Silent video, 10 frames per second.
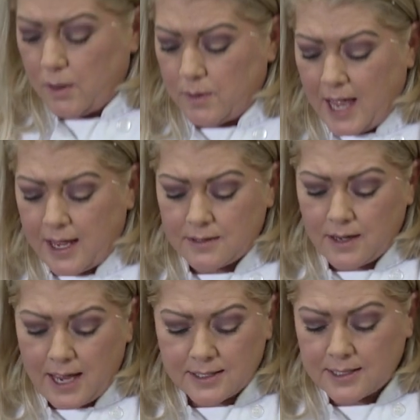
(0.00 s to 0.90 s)
with
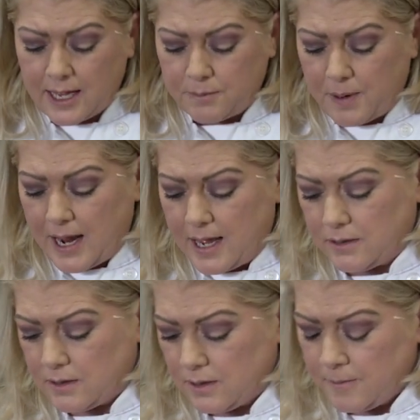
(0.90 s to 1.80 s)
Hexclad
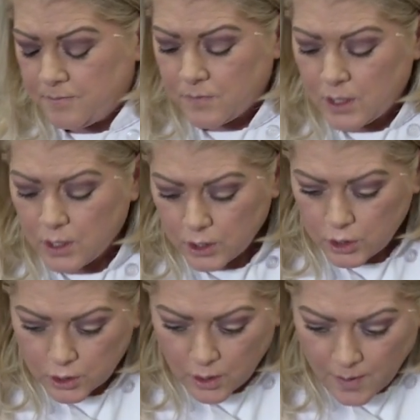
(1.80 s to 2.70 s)
pans,
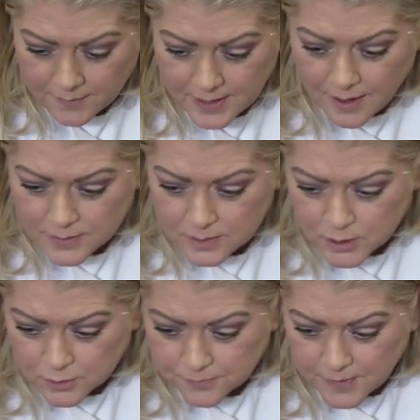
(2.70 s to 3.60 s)
you don't have to have as
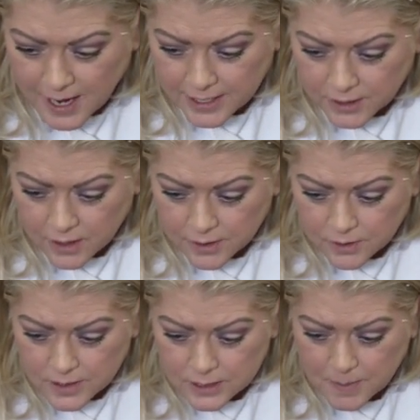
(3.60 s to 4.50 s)
much fire
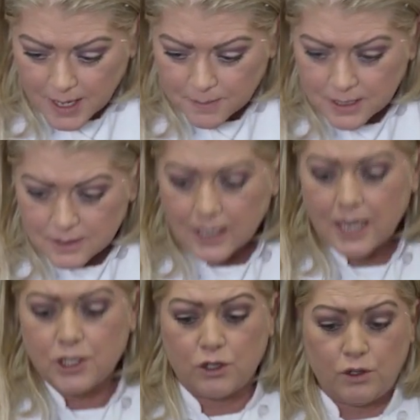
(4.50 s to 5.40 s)
under these babies
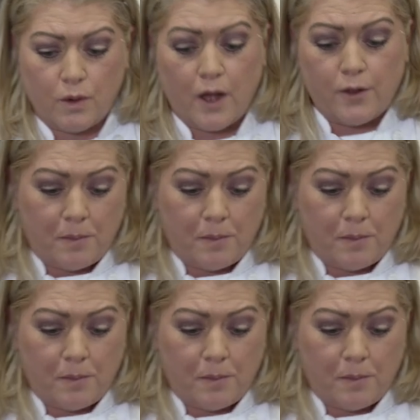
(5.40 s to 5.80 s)
as you do other